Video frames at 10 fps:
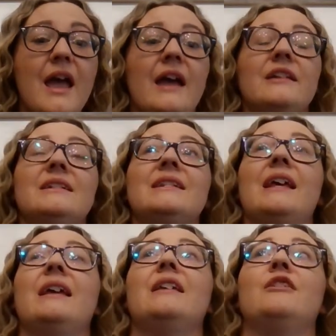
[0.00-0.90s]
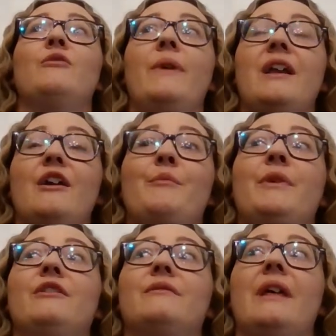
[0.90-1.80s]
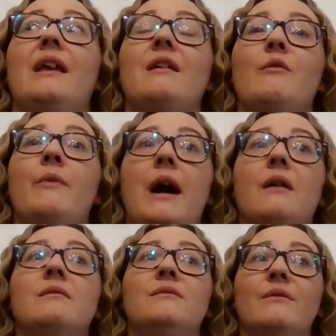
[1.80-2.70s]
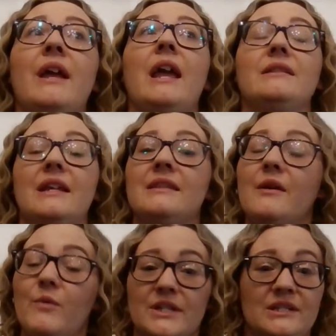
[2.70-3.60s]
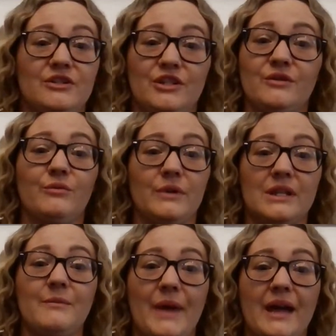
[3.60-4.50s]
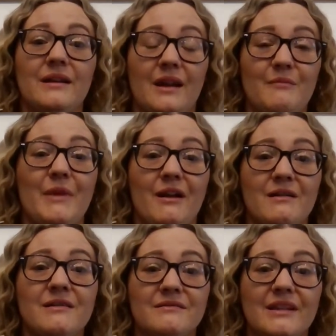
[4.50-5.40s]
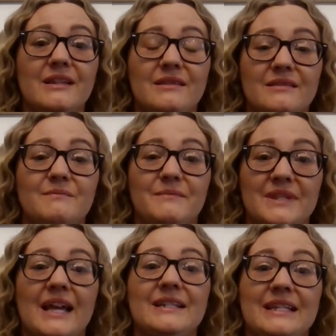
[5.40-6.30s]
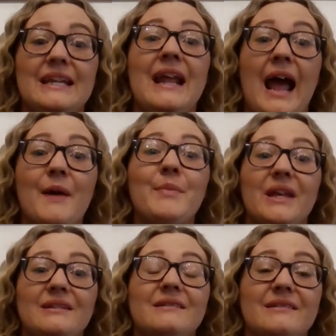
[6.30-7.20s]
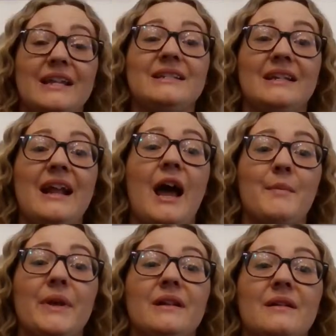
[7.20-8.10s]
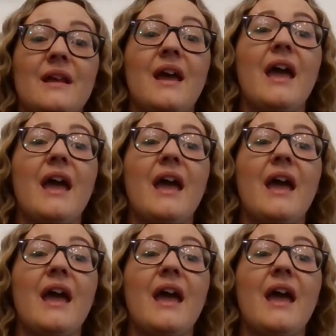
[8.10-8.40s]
And it's like, you wake up and you're like, wow, okay, like, that wasn't just a really bad nightmare. Like, that did happen. That did happen.